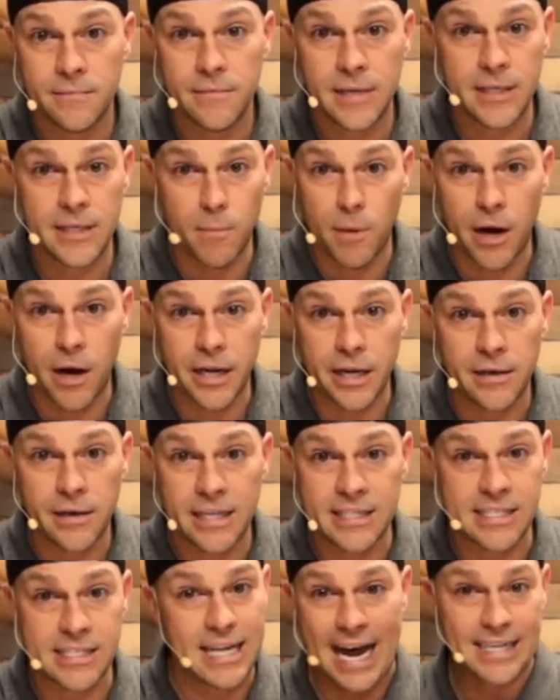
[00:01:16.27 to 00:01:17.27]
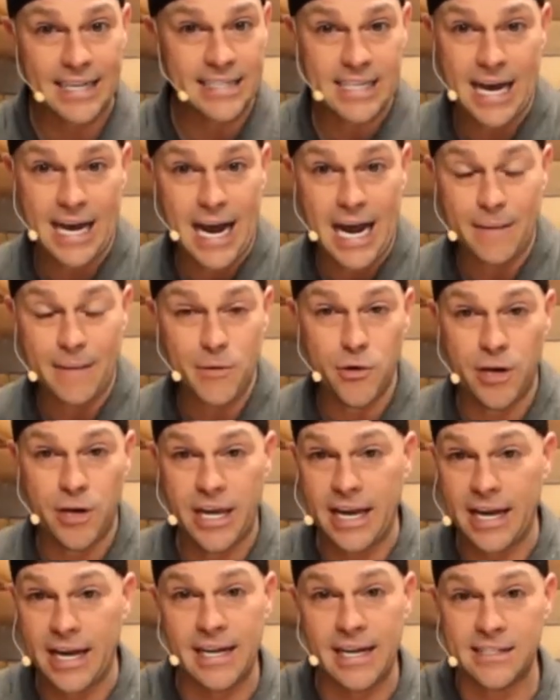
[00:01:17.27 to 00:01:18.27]
It's money. It's not time. You
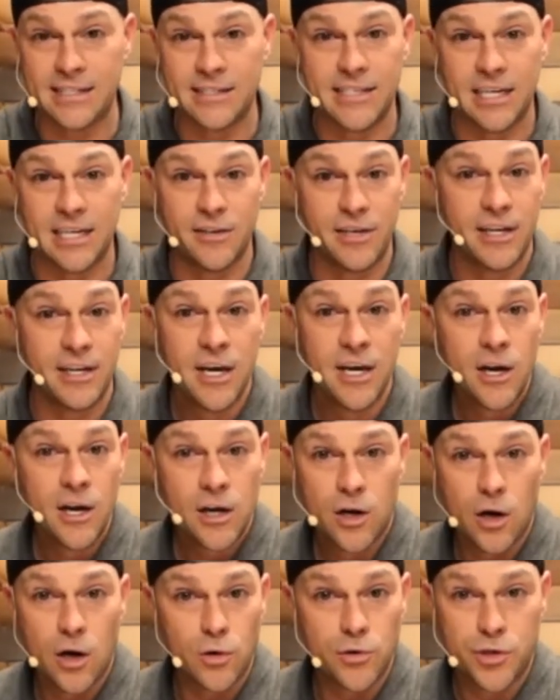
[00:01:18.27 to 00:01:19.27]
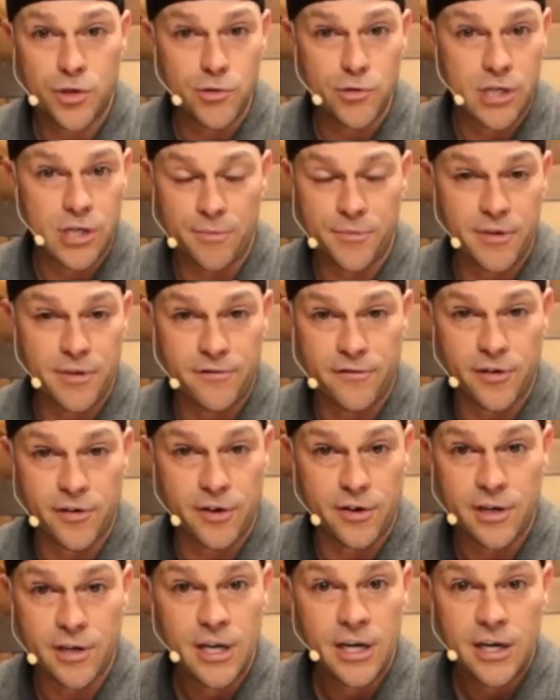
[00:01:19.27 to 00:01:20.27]
can't necessarily go do something
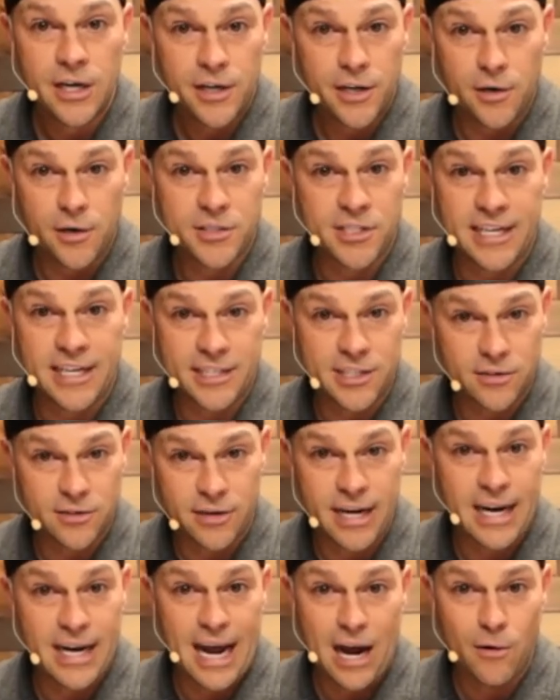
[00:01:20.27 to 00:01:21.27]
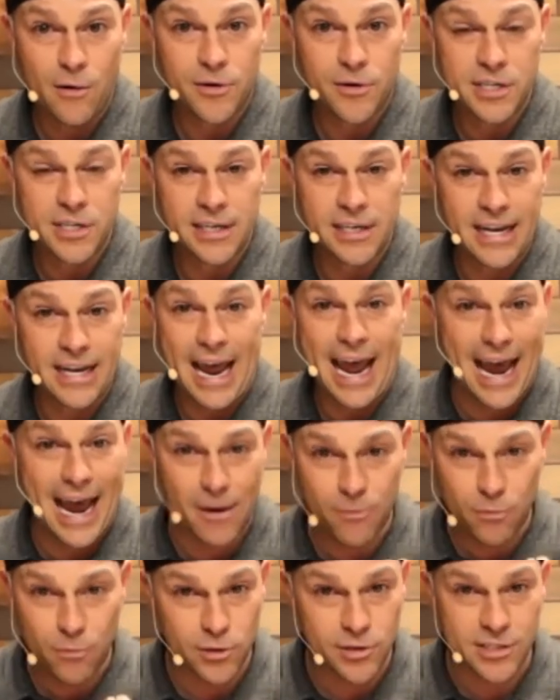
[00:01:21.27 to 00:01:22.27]
for, you know, six or eight hours and get
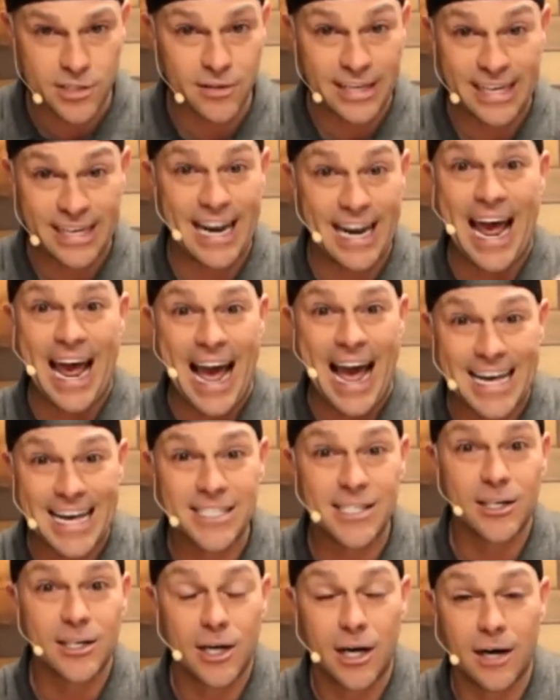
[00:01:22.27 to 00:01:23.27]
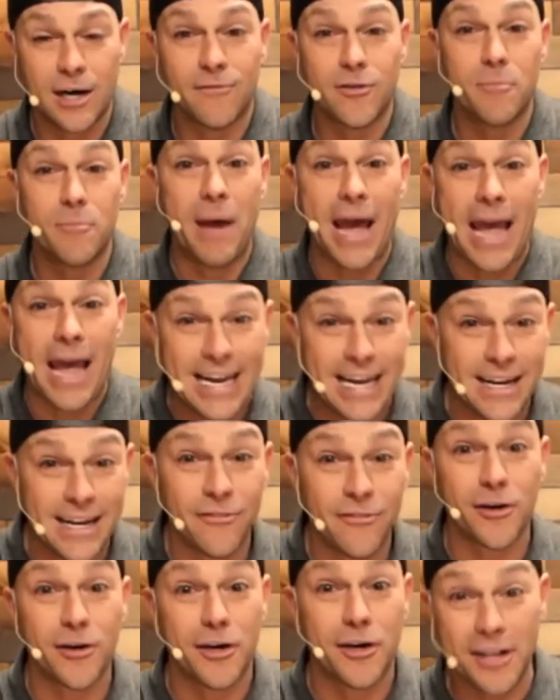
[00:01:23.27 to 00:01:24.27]
an AdWords lead. It has to come from paying
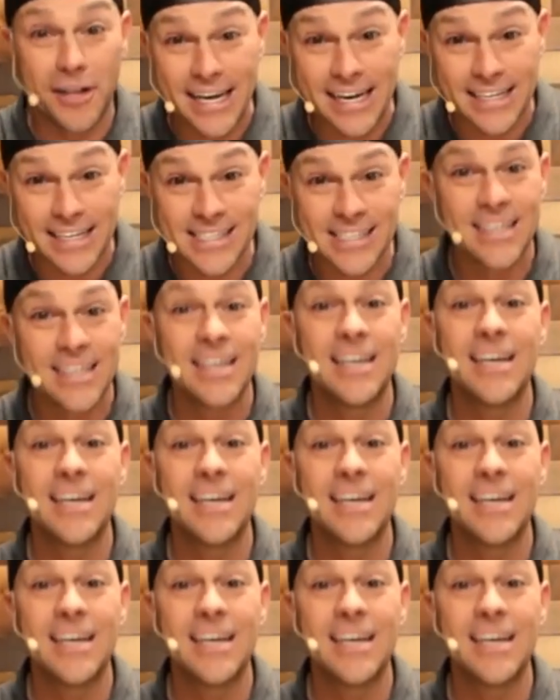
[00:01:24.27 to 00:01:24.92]
for clicks.